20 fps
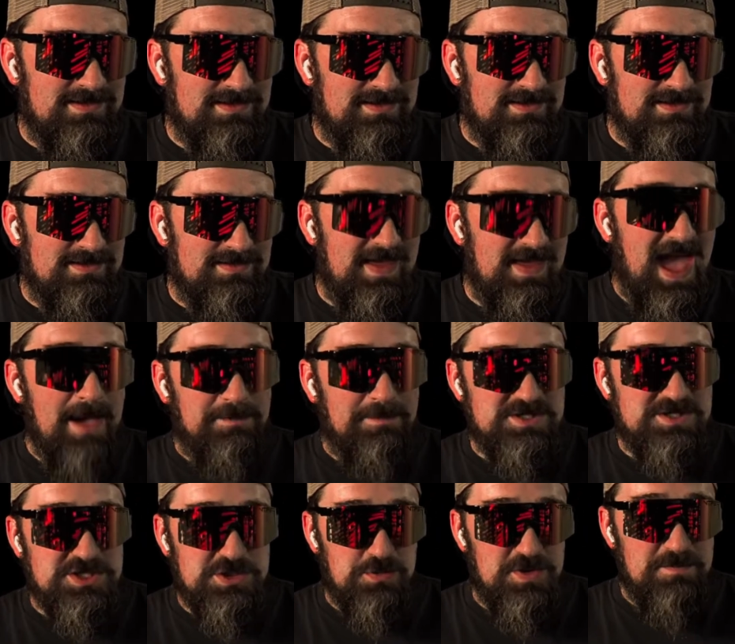The app is
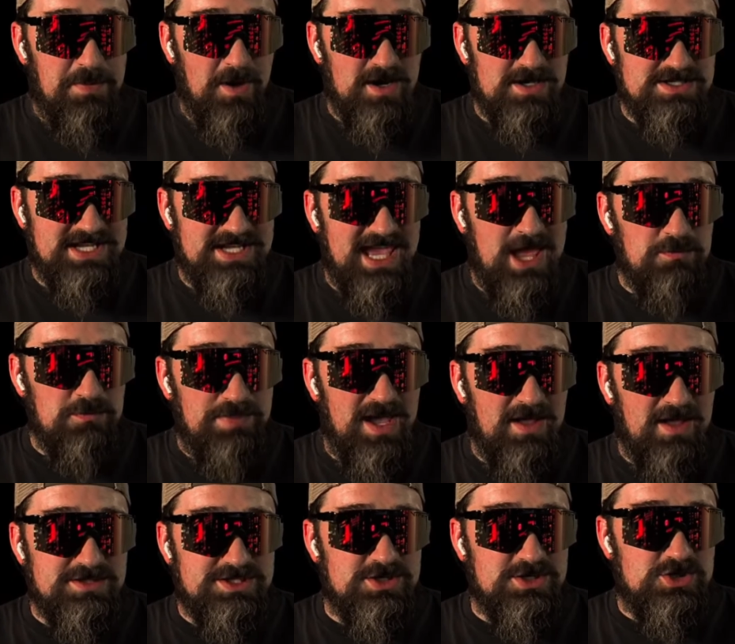3 parts: account
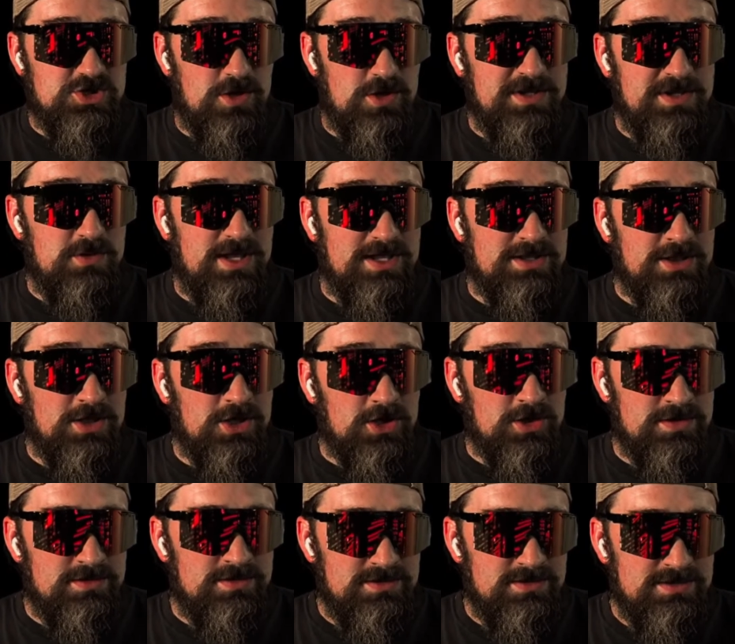balance, contribute, and
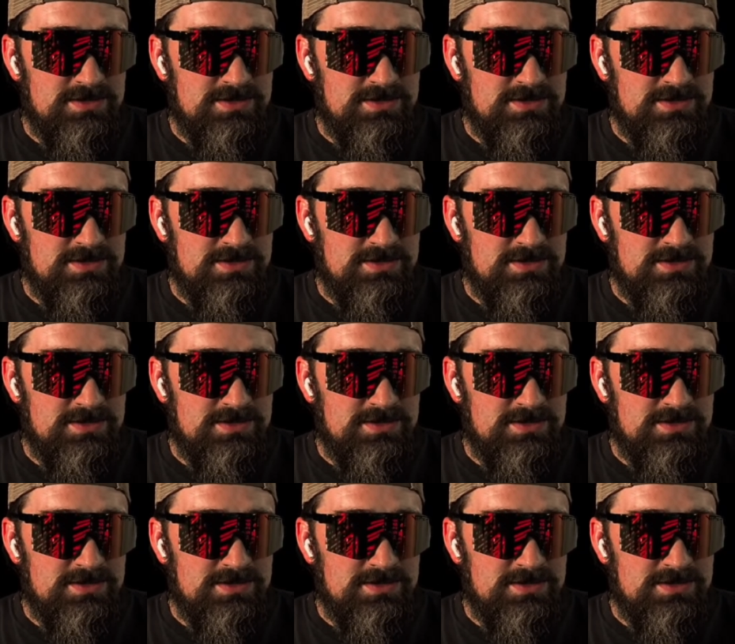learn.